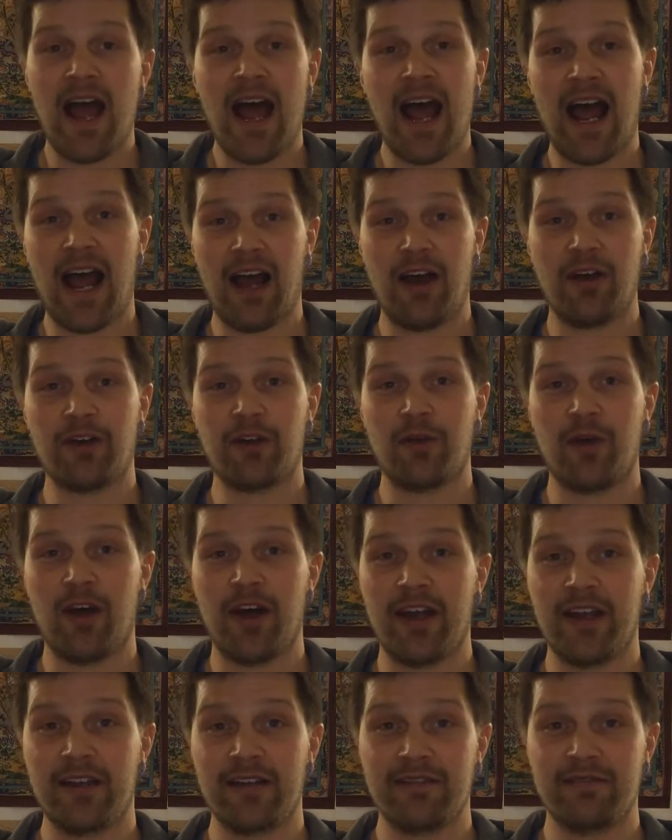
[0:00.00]
How do
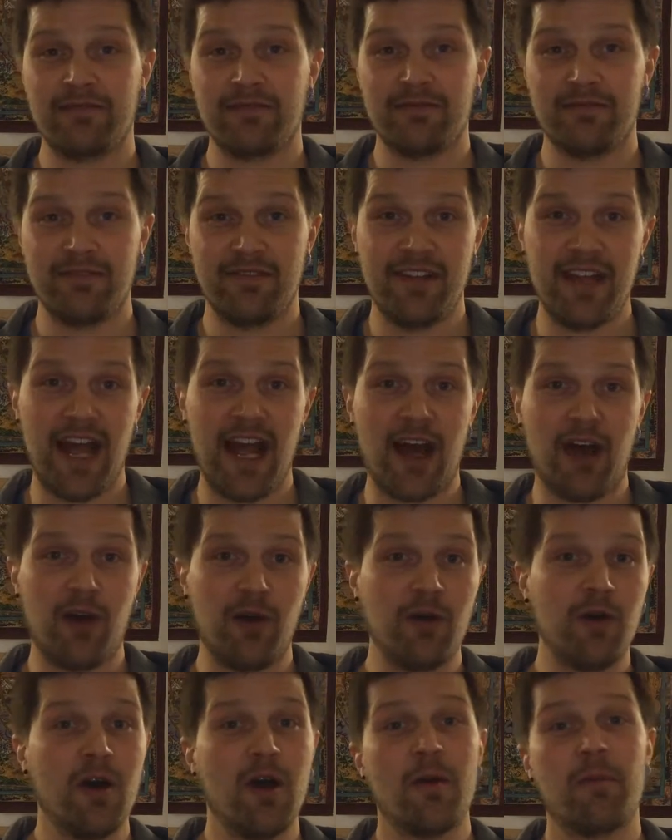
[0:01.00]
I
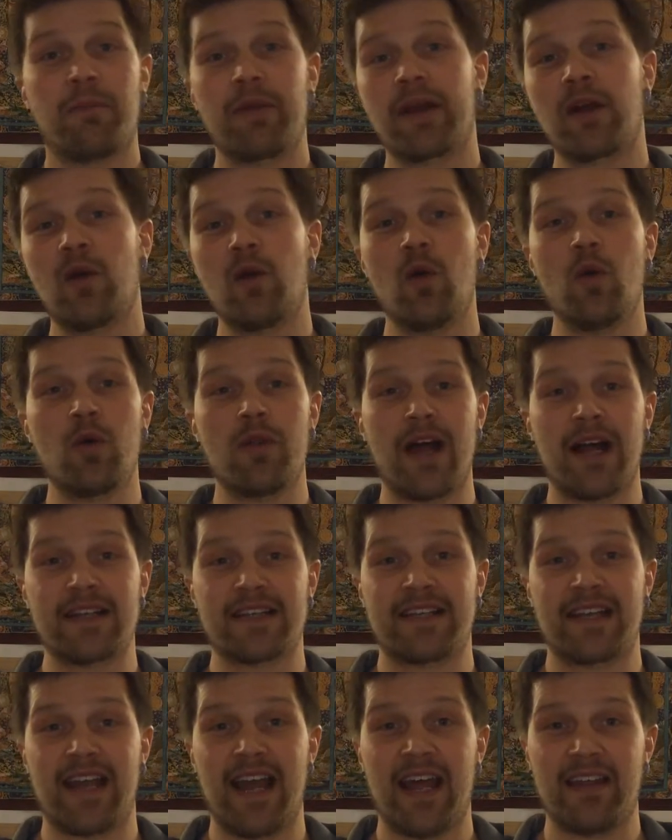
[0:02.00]
now bring all that
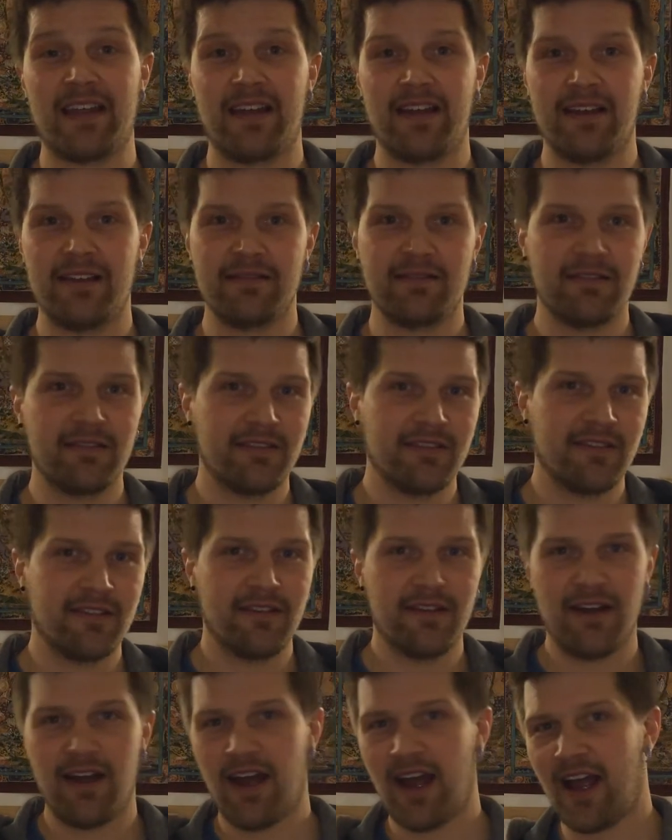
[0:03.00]
together
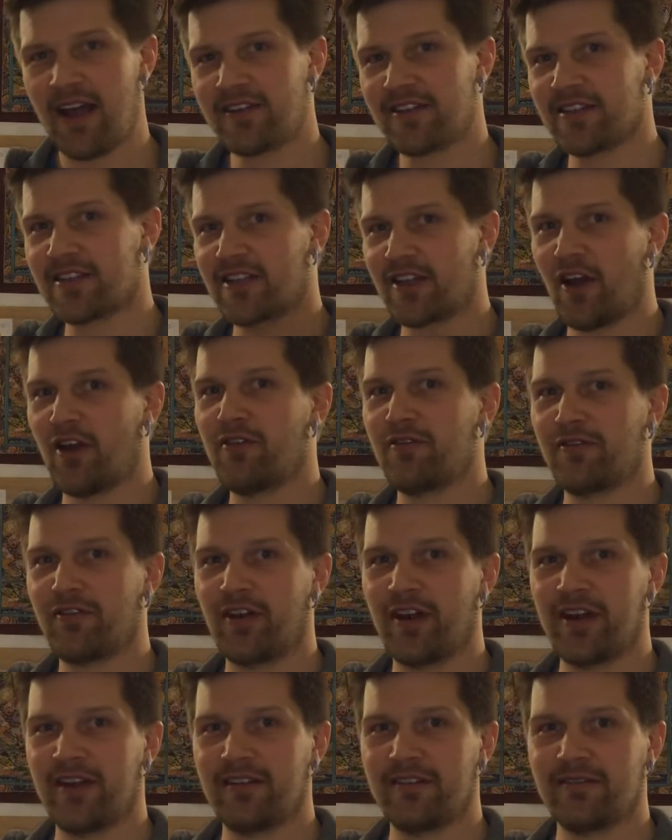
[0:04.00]
and just go
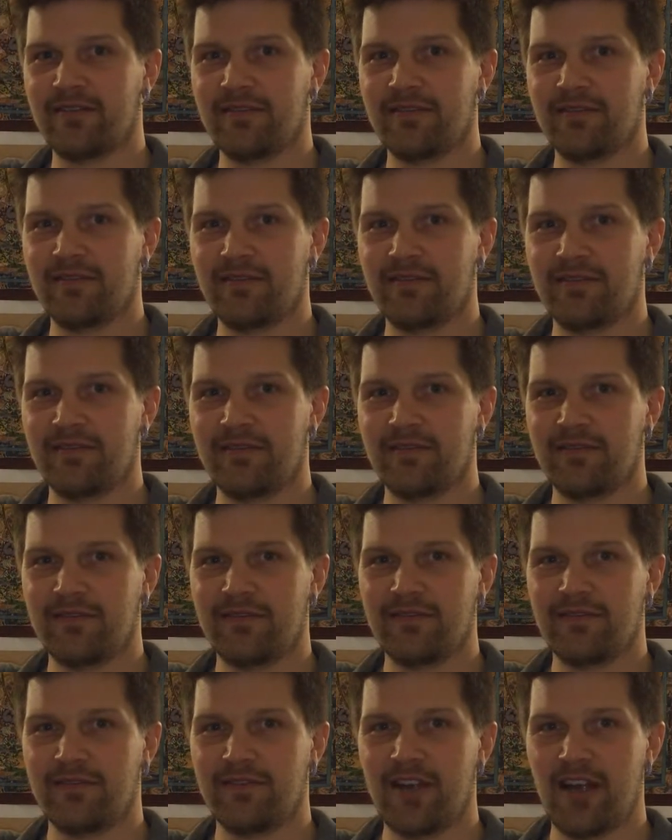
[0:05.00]
for it
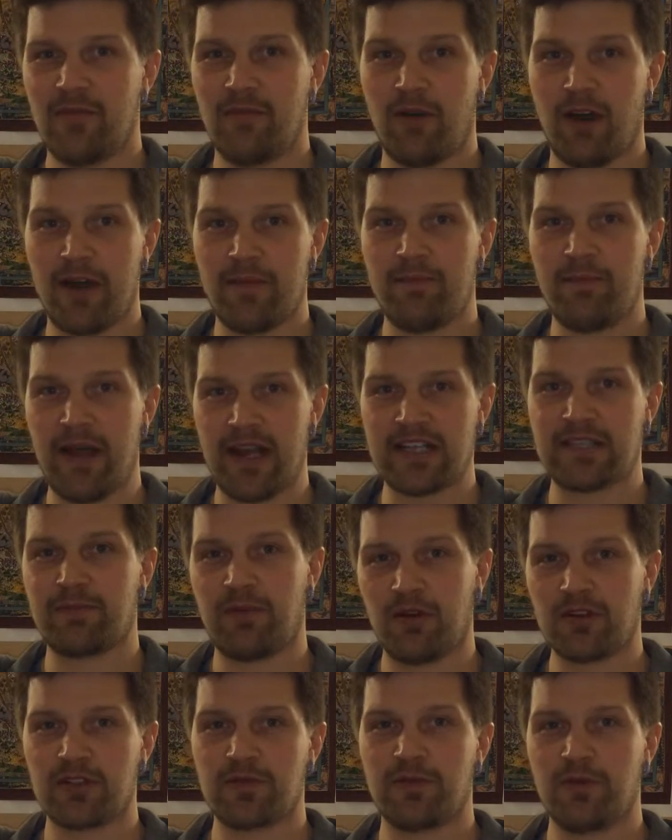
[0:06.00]
in my best
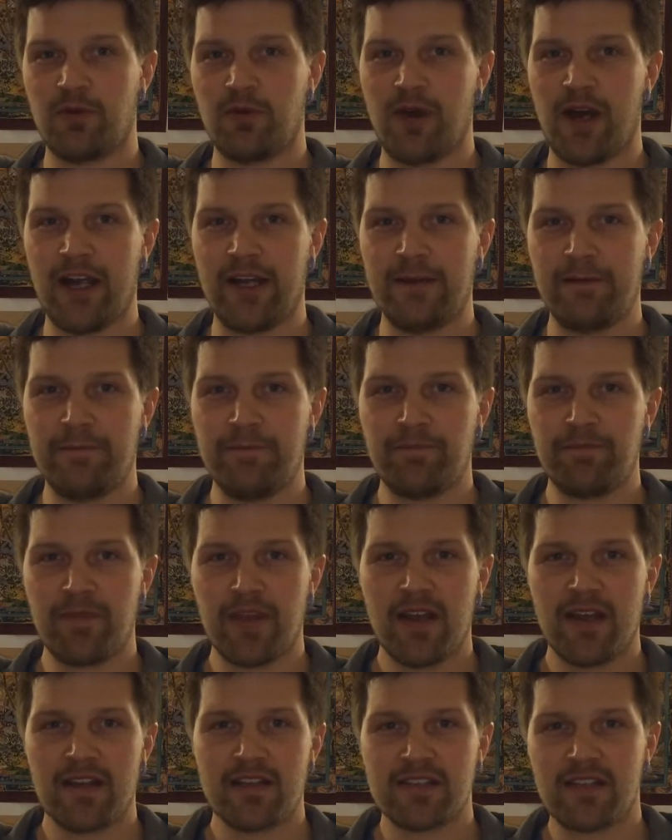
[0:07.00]
possible way?
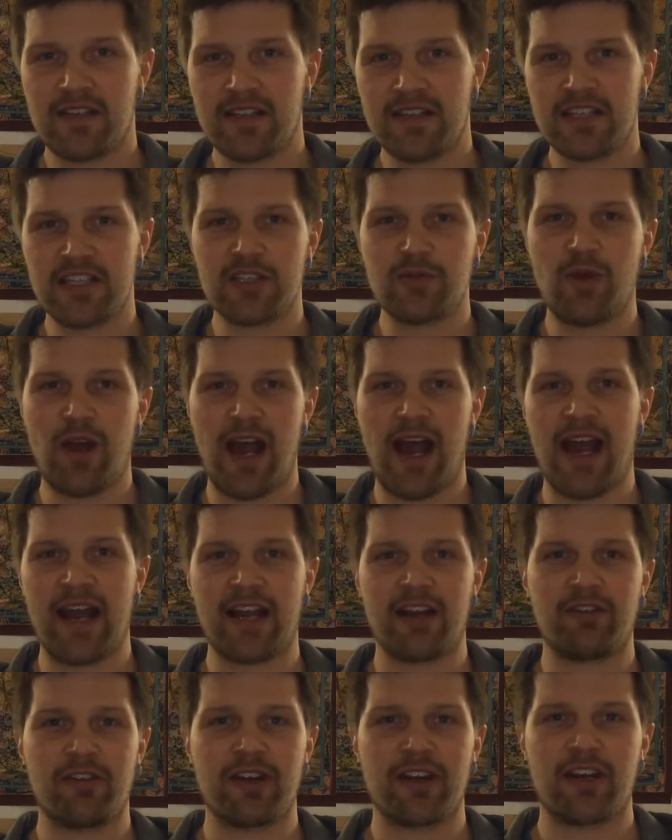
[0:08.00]
So this is where
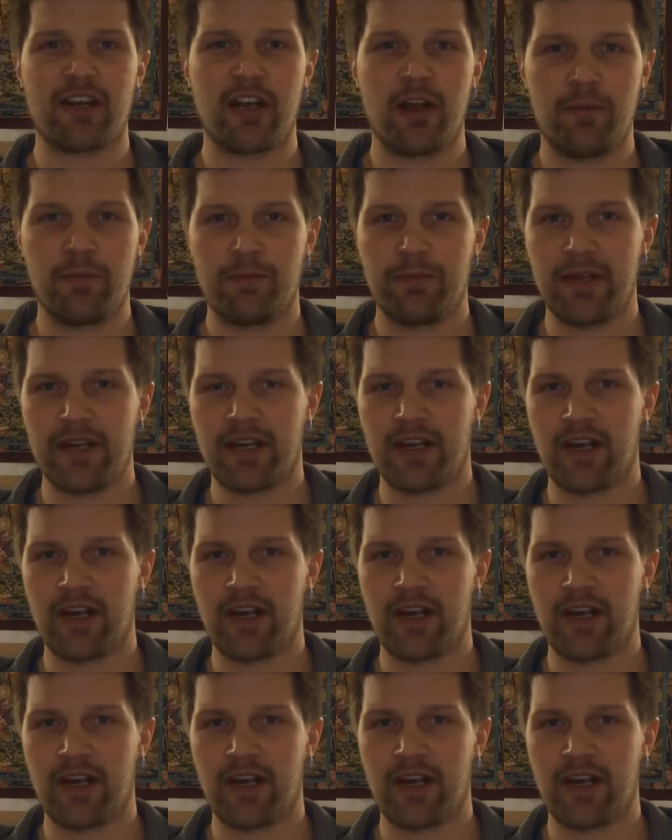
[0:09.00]
anchoring can